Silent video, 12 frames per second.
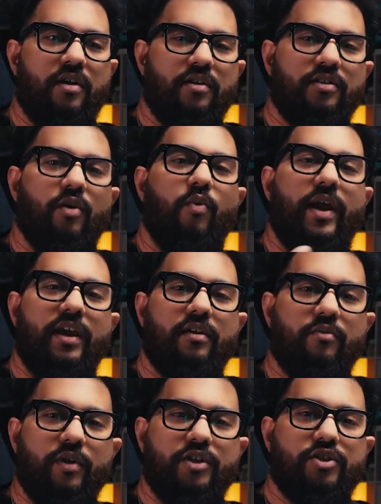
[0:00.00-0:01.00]
the way in
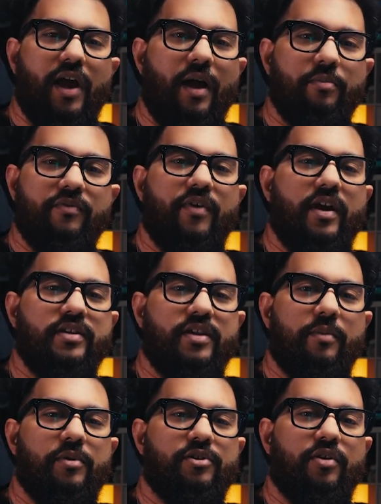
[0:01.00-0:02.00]
which Apify is
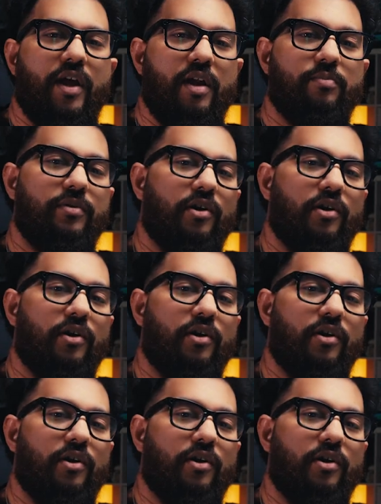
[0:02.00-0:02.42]
able to help